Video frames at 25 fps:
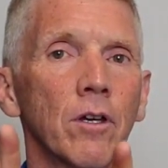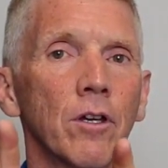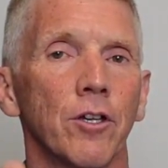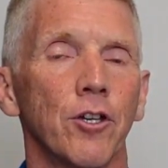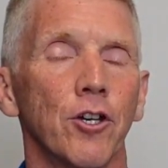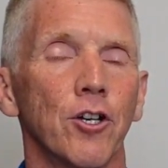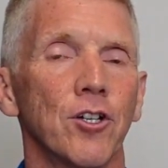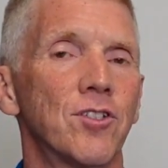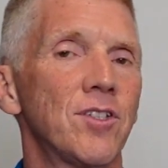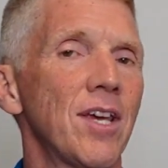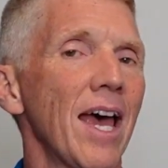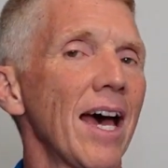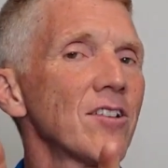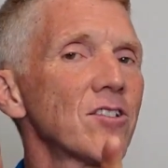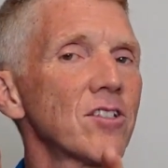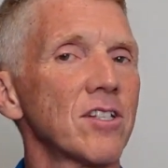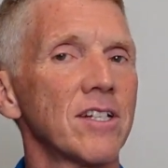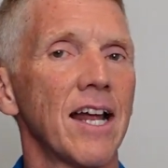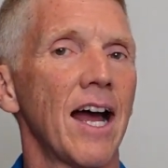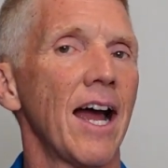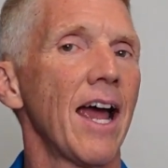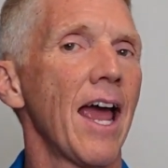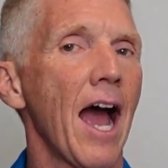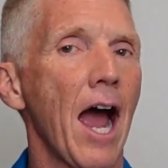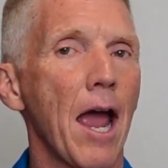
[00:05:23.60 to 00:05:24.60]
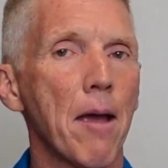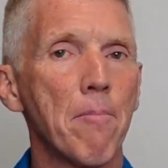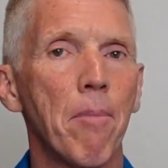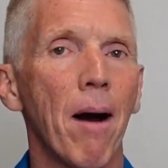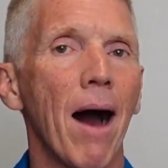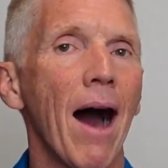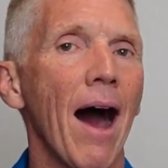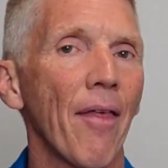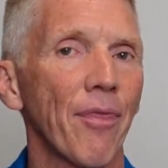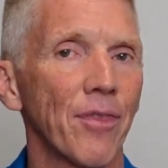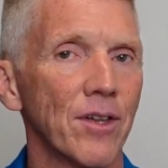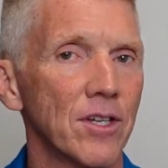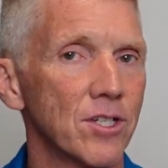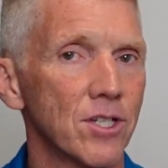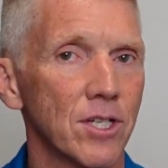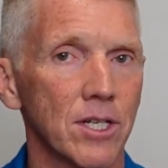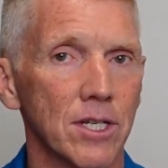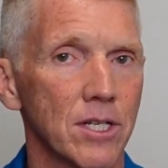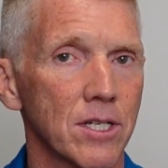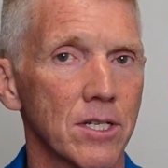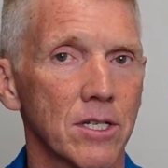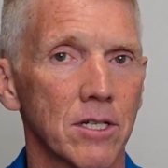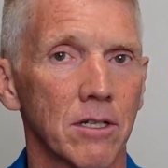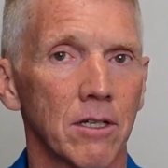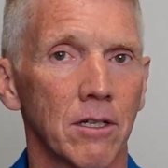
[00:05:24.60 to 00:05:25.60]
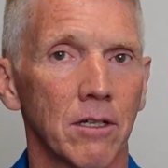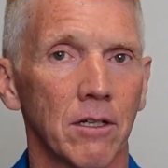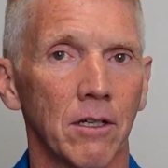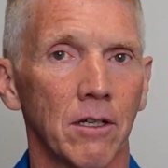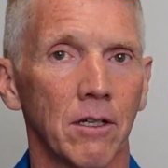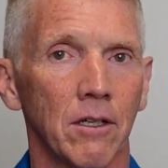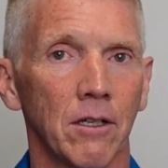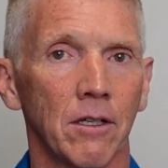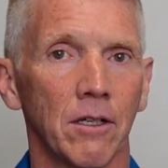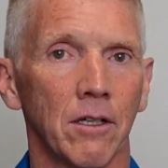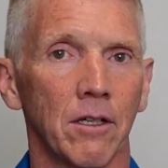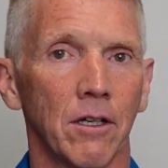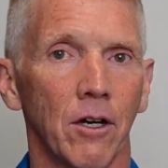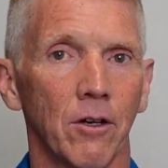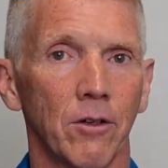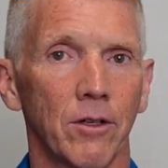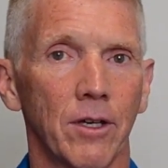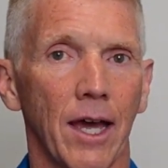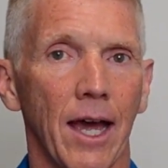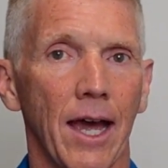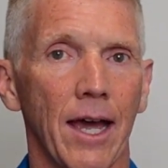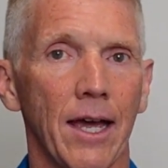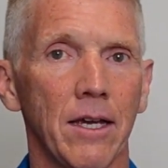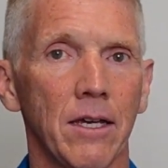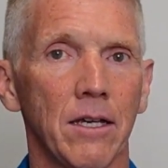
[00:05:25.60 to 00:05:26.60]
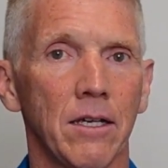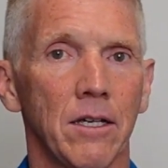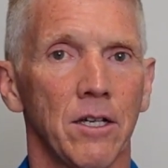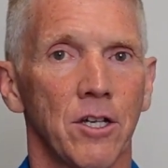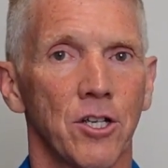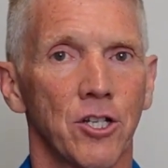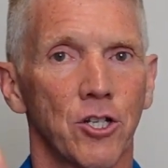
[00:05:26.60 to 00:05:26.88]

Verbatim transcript: You're testing a hypothesis, okay?